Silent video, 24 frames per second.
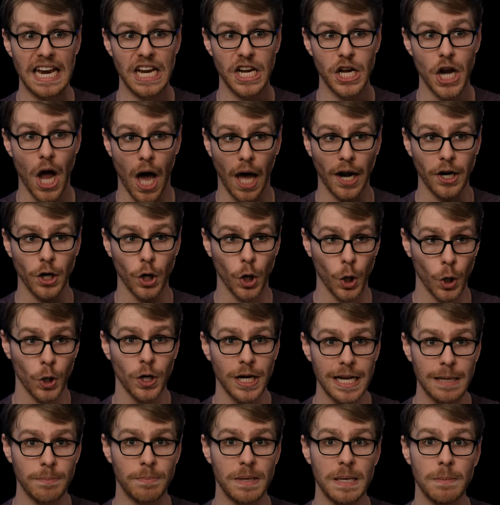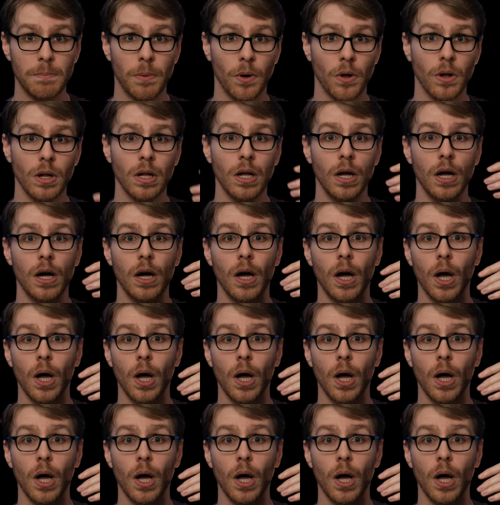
and not hurting people,